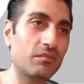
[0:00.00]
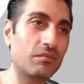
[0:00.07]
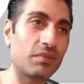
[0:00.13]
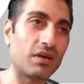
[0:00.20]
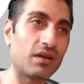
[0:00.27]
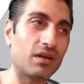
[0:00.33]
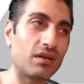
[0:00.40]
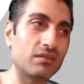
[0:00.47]

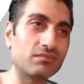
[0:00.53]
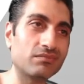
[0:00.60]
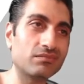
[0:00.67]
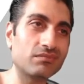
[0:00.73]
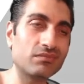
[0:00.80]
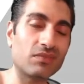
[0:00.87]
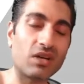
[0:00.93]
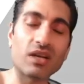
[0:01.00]
But
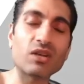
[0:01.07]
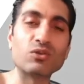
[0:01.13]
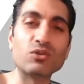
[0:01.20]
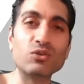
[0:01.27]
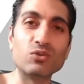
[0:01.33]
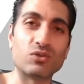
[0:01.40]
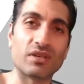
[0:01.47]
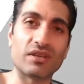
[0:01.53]
I don't
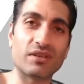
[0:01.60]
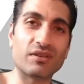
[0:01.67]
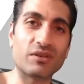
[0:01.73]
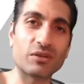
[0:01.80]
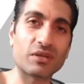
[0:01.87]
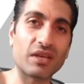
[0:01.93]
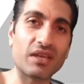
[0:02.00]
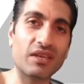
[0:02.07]
use it,
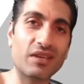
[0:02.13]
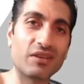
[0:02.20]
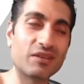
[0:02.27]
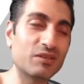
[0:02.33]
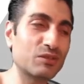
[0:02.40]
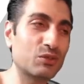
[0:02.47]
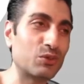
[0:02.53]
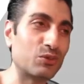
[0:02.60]
okay,
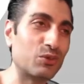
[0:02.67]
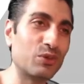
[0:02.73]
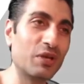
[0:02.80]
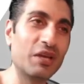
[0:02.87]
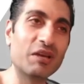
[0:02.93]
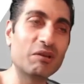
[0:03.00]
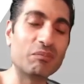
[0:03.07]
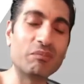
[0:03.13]
to
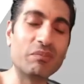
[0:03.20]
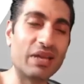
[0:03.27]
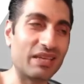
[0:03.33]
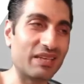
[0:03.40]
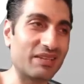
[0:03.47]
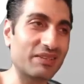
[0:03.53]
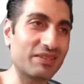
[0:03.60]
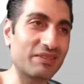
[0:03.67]

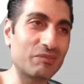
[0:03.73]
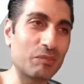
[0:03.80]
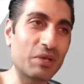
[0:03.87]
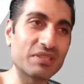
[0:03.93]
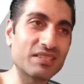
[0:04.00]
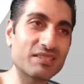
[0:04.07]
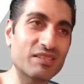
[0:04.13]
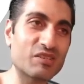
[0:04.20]
make my
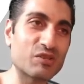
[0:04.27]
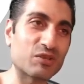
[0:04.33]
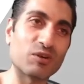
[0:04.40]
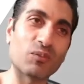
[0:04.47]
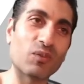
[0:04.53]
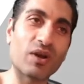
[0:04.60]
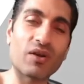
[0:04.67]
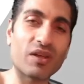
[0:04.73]
decision
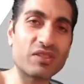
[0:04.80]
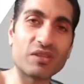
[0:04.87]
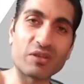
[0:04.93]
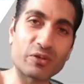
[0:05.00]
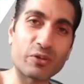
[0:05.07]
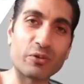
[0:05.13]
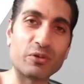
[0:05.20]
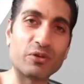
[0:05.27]
on where I
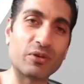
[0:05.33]
think crude